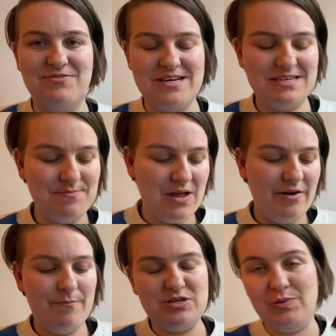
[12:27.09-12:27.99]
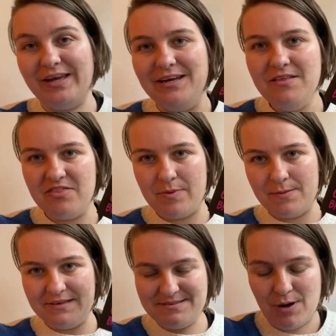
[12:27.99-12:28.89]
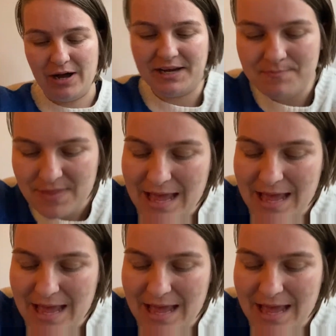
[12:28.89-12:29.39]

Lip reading: read between The Baby Is Mine